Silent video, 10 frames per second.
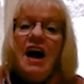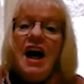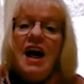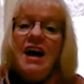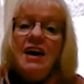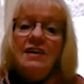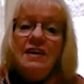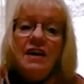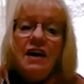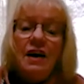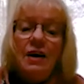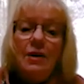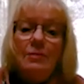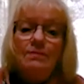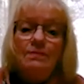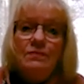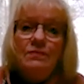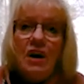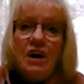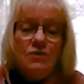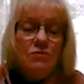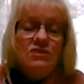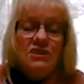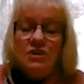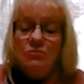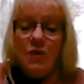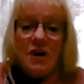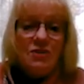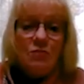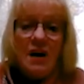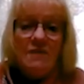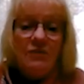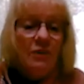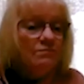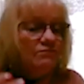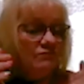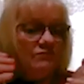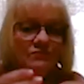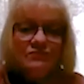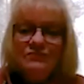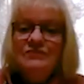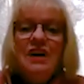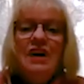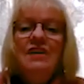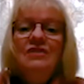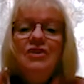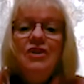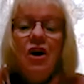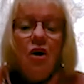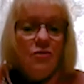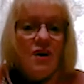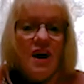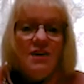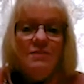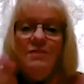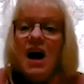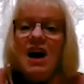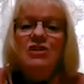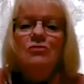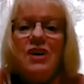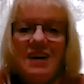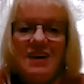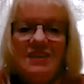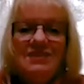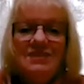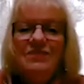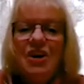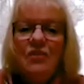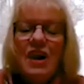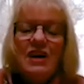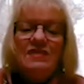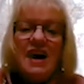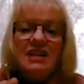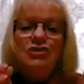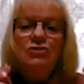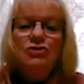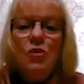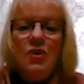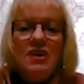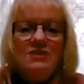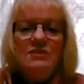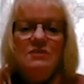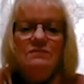And if you say you want the waiver, okay, and you get it. Okay, that's your choice.